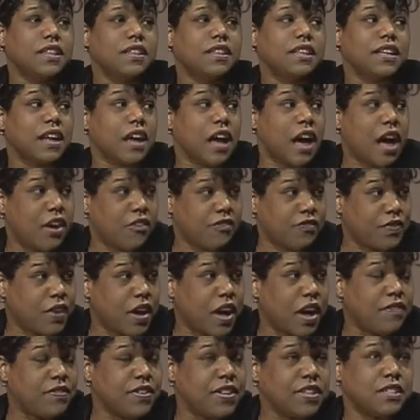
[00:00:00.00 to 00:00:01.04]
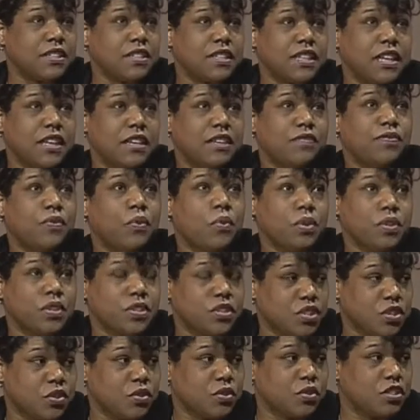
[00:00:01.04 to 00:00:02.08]
That obviously for the
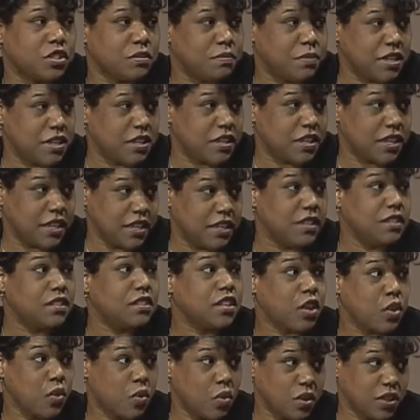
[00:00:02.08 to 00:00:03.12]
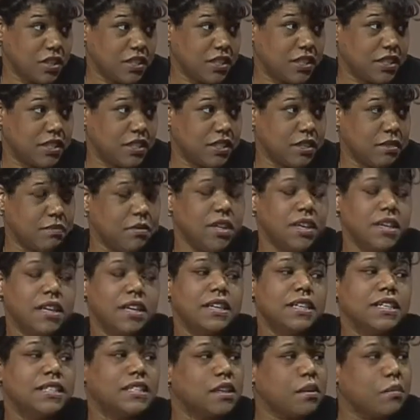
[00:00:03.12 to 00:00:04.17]
children to be in the court system,
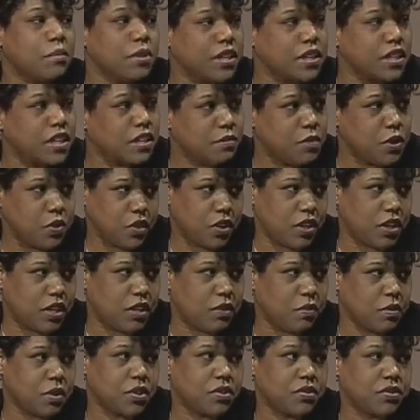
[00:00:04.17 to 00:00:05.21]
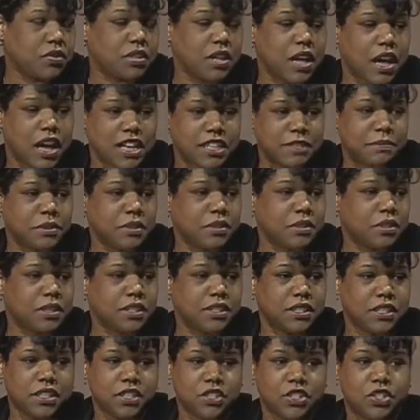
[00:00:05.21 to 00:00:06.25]
somebody in community, whether it's a hospital,
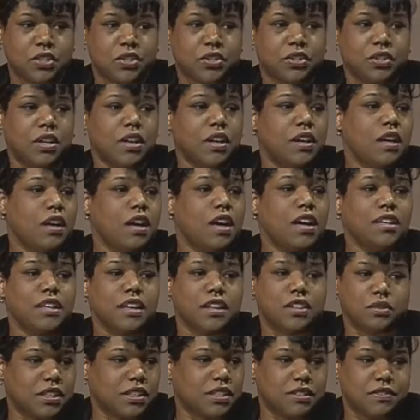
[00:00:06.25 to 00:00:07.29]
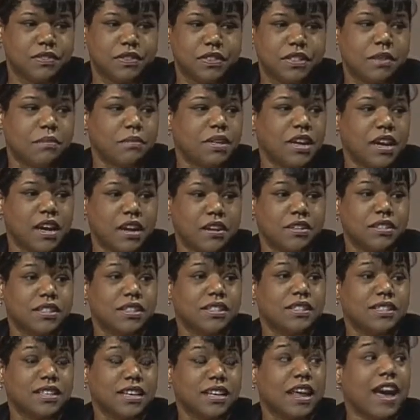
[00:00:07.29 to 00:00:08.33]
a teacher, another, somebody else
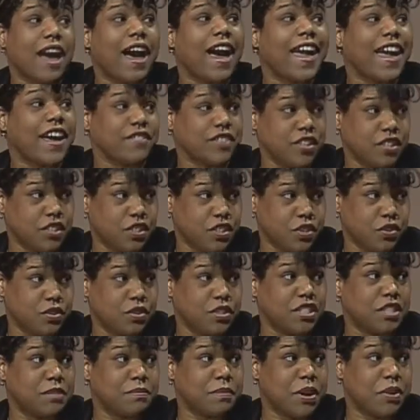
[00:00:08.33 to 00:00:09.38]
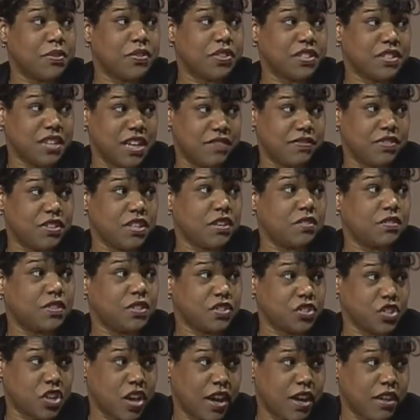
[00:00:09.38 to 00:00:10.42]
has said, I have concerns about the safety of
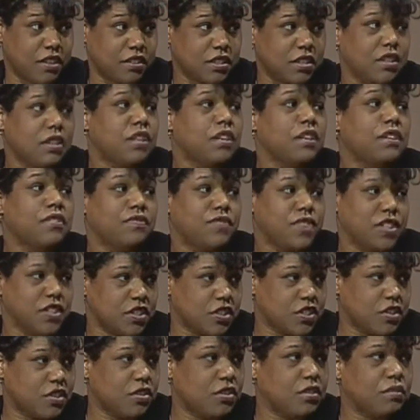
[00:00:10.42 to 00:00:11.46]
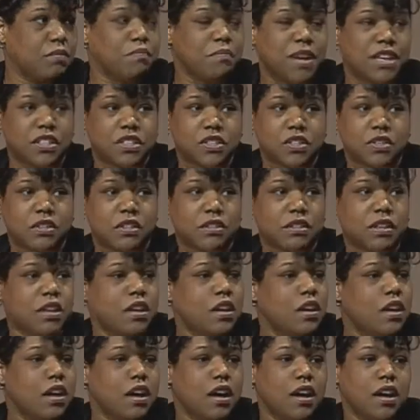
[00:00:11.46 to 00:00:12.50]
this child, physical, mental,
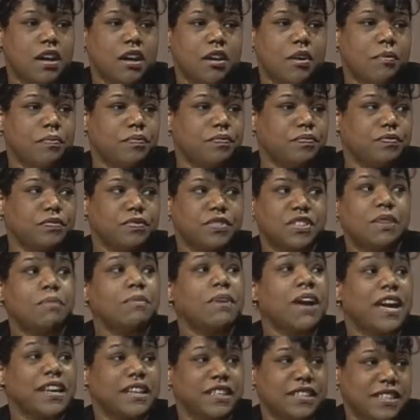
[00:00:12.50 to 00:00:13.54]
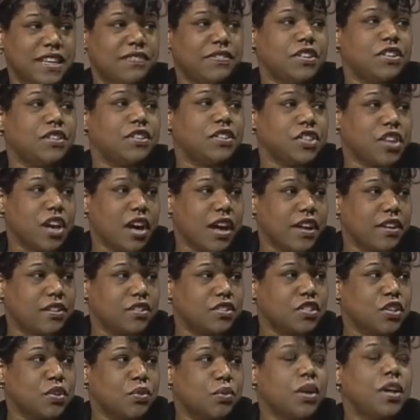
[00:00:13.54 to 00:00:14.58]
some kind of safety of the
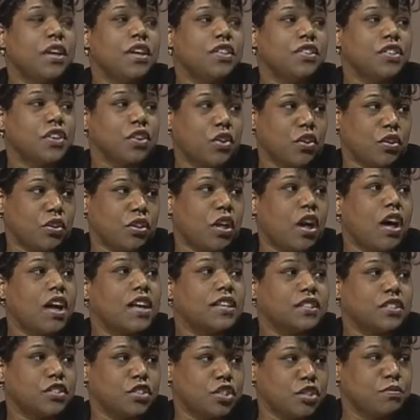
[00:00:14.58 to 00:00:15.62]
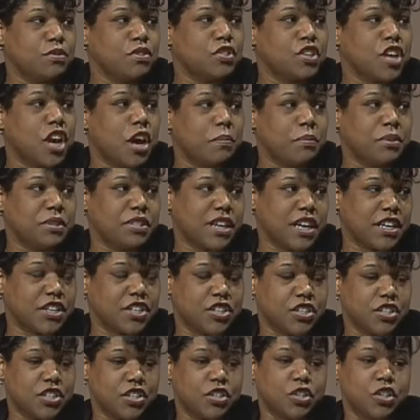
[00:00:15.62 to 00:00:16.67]
child. So there are laws in terms of child
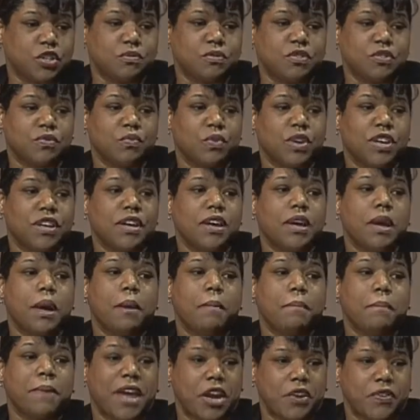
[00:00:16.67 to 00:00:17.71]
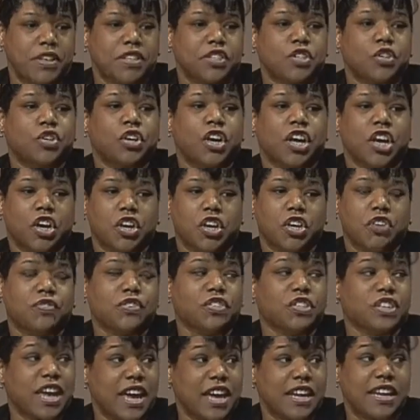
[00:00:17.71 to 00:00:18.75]
protection, in terms of what parents or
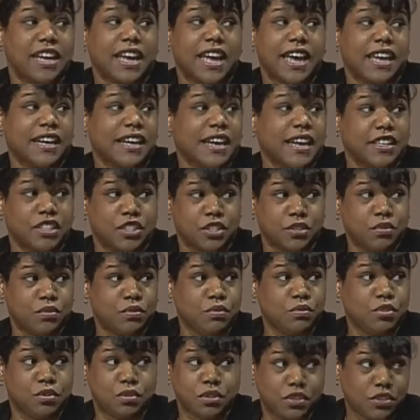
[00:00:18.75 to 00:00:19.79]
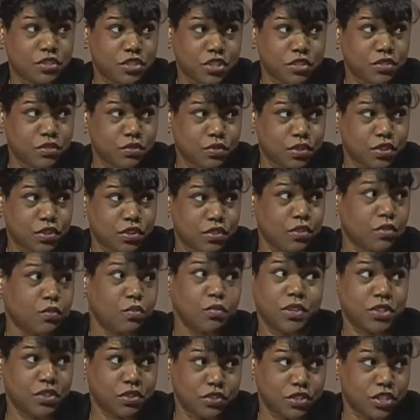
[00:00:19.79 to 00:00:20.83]
caregivers can and cannot do to their children or
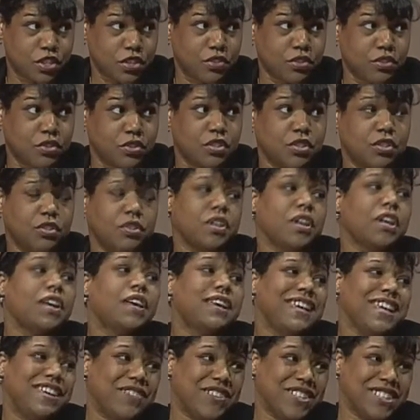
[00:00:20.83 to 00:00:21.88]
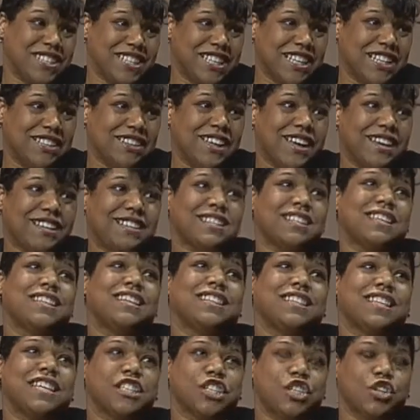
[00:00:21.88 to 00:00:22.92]
with their children, or if it's neglect,
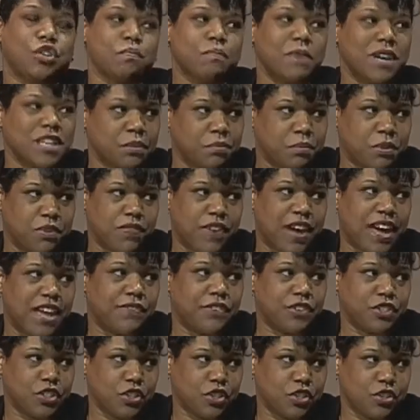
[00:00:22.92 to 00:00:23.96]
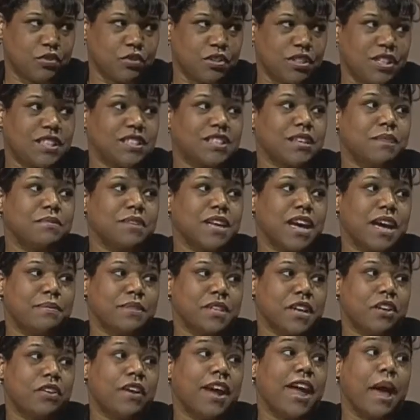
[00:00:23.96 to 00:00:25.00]
things that you must provide for children that
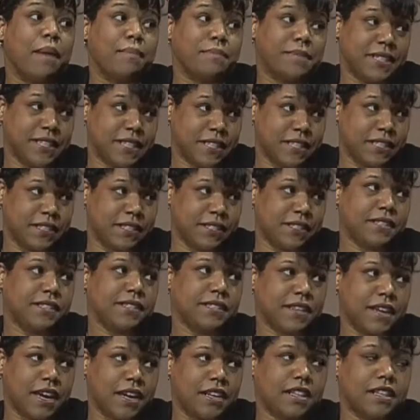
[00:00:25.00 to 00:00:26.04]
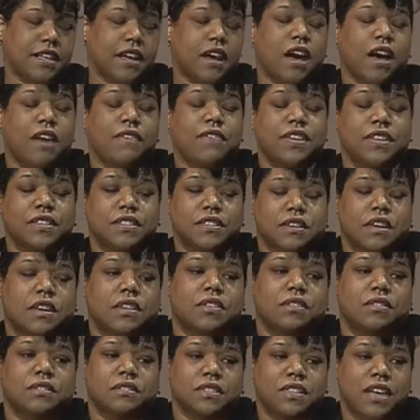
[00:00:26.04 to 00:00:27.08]
sometimes are absent is kind of the obvious
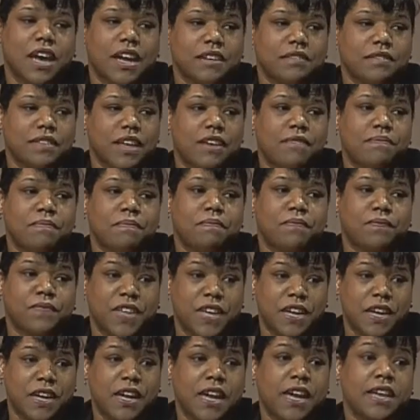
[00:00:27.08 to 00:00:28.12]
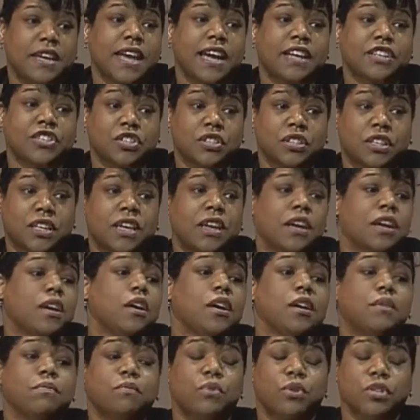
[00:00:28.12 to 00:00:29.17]
other side of that thing. And actually,
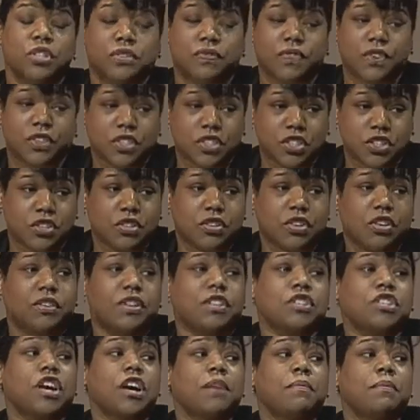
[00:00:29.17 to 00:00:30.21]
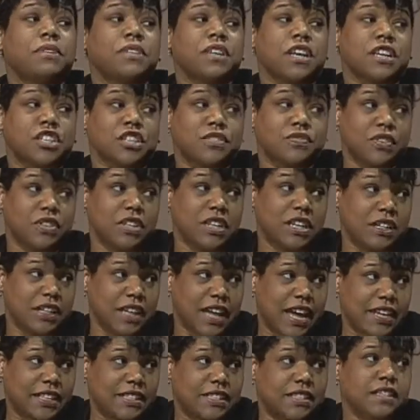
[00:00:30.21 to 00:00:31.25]
most of our children are in child protection for
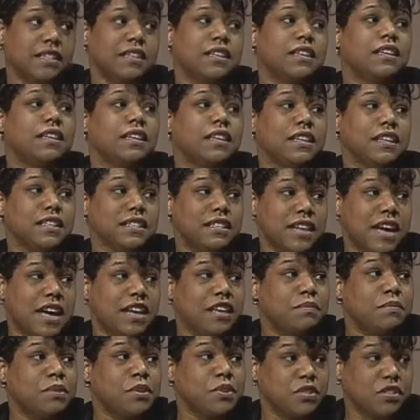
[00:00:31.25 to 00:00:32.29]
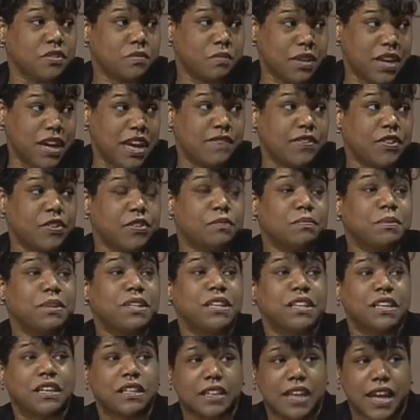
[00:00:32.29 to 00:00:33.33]
neglect. It is not abusive behaviors, but
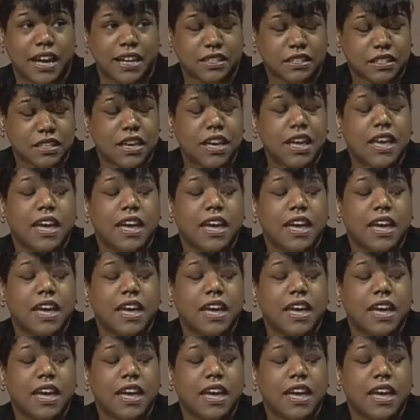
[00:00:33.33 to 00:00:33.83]
neglect.